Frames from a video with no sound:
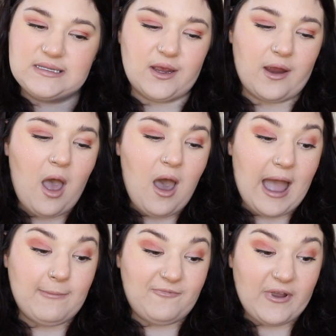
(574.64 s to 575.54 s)
So
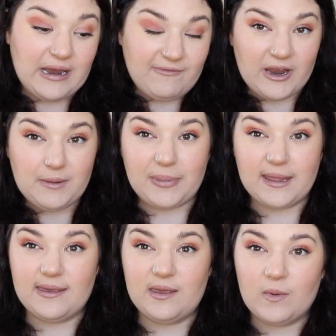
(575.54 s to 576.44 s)
I'm very, very
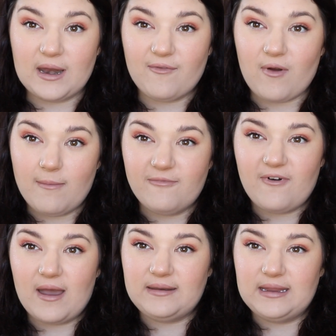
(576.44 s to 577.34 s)
picky whenever I'm
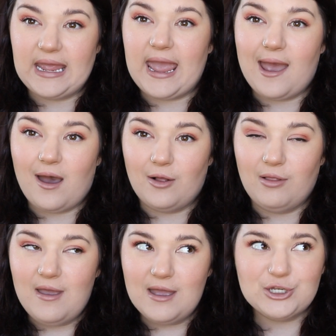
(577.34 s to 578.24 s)
finding
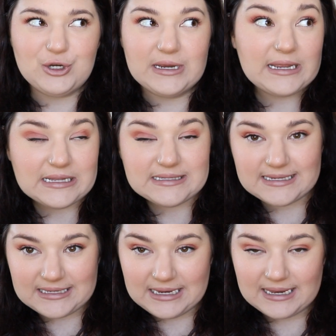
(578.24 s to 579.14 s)
owl trinkets
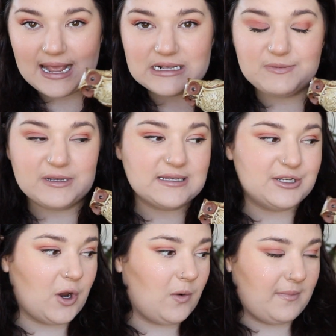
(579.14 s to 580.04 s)
and knickknacks, because I
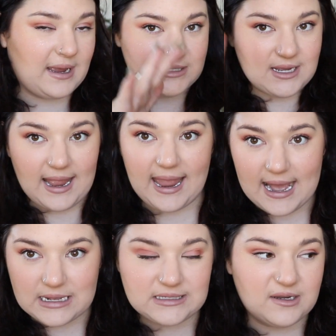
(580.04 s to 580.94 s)
don't want my entire
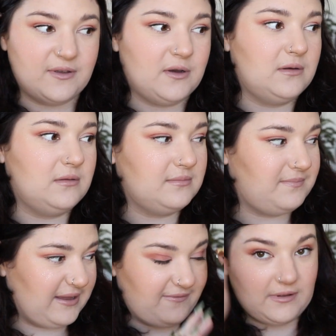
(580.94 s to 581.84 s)
house to
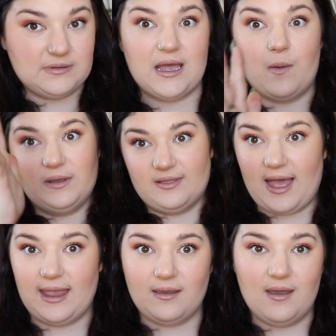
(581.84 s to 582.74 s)
be filled up with,
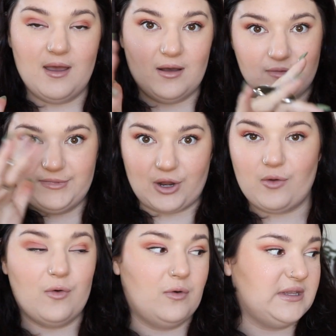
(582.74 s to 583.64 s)
like, you
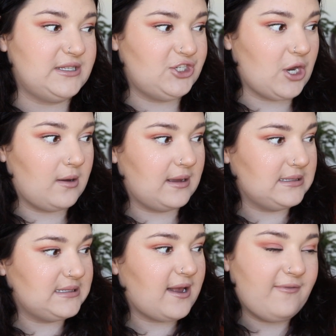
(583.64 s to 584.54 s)
know, all this junk
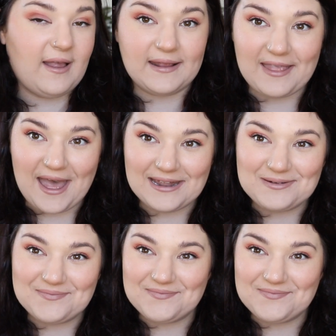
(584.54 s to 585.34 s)
and stuff like that.